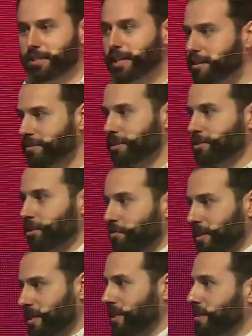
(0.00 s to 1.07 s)
Yes, let's go and
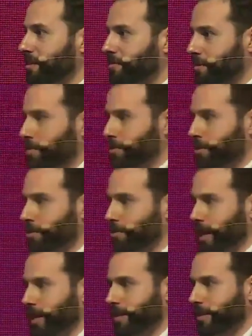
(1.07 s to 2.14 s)
make it easy for them to do
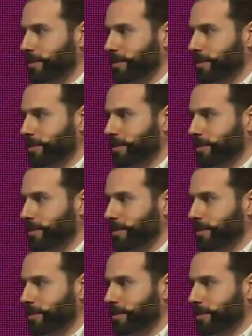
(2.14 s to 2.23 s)
that.